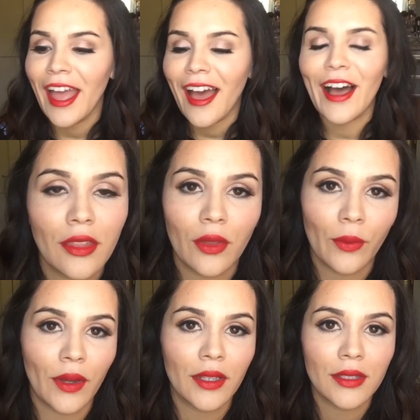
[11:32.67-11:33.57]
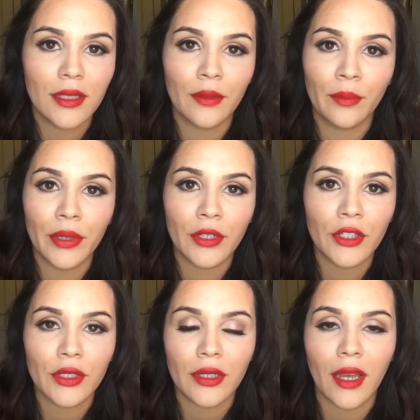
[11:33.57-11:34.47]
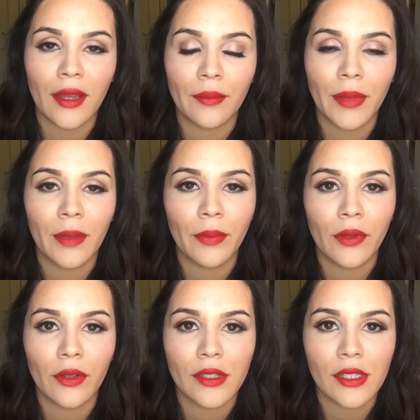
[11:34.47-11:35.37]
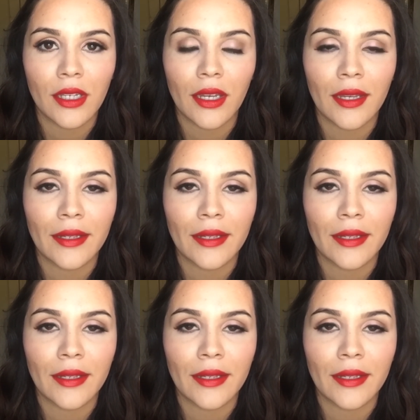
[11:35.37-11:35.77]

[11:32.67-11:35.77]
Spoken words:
I'm the one to push people to